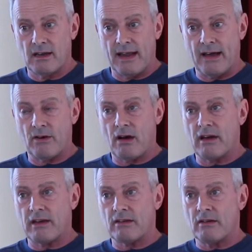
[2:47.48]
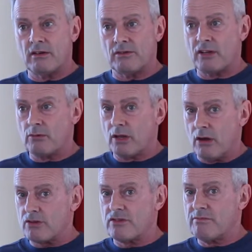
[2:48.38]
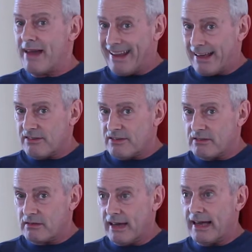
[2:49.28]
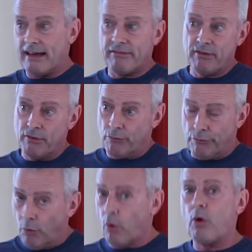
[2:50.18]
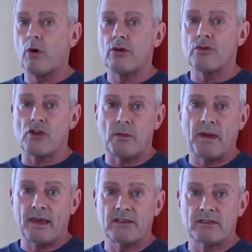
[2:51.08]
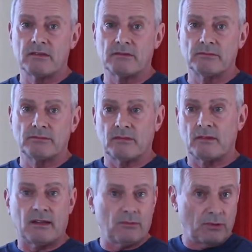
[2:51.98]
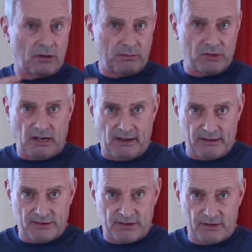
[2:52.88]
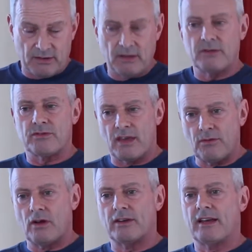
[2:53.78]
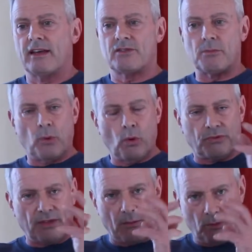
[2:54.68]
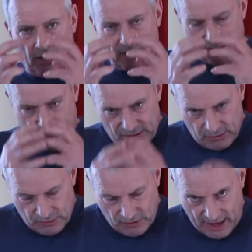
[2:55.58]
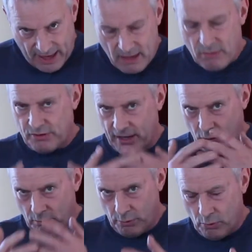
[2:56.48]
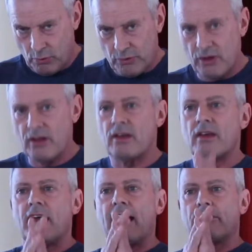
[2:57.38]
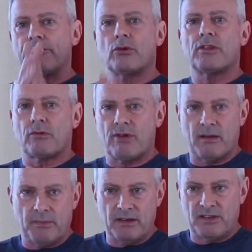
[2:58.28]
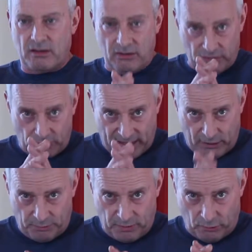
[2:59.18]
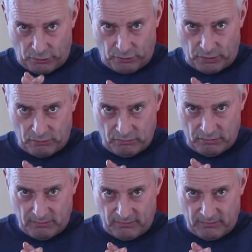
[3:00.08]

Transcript: Now, I deal with lots of medics. I have 4 GPs who work with these clients. To give you an idea, it's important that what I say to you today, you take on board and afford it the credibility, because it will help you in what you do.